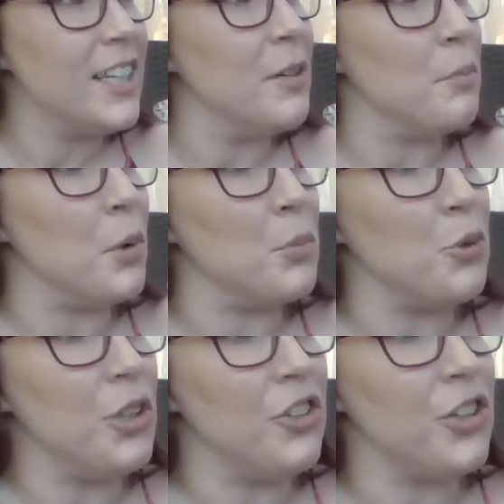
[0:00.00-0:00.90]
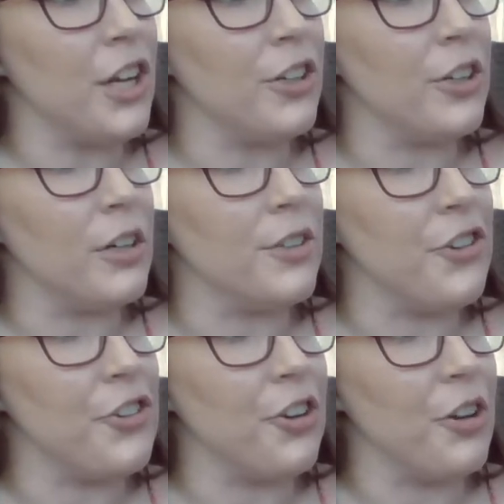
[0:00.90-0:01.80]
Mom, you teach kindergarten. You
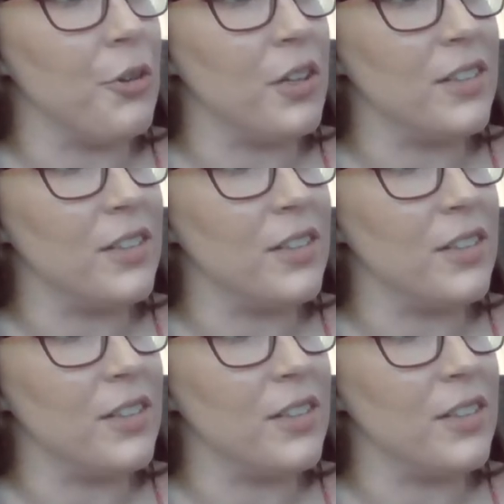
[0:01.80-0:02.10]
should know this.